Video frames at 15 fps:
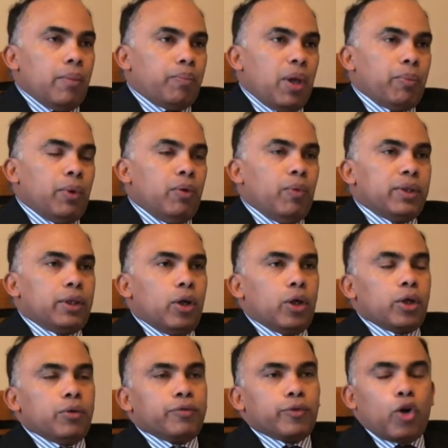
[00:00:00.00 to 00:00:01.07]
people with a
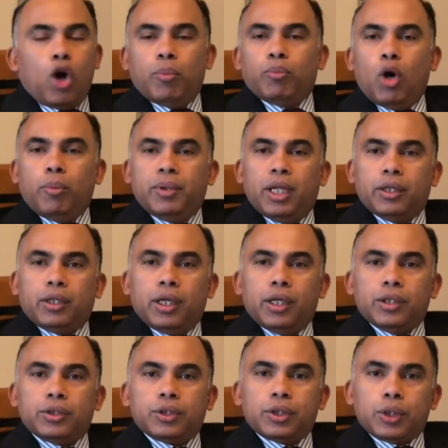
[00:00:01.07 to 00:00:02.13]
lot of
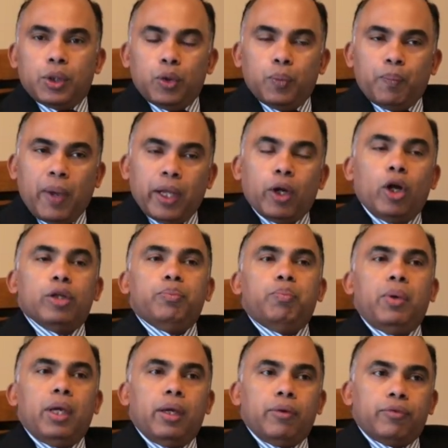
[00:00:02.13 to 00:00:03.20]
comorbidities who may
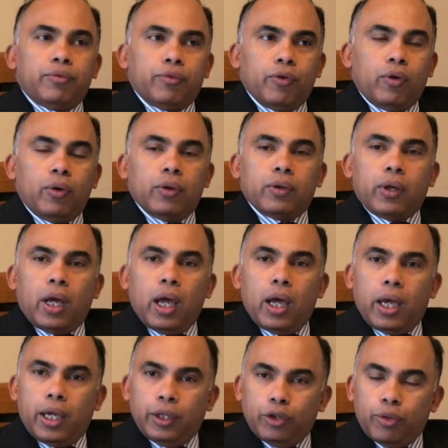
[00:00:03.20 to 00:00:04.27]
not be for
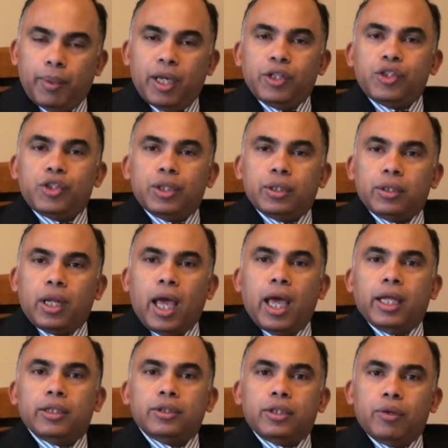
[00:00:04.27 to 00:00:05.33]
intubation
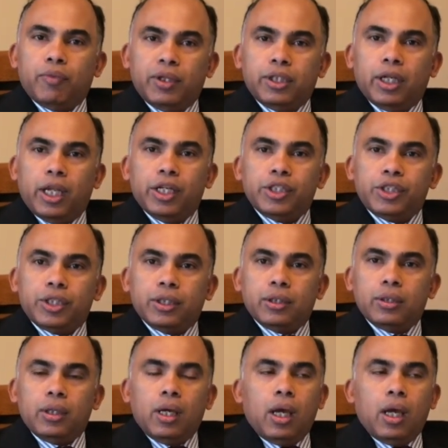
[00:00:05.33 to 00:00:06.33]
and ventilation.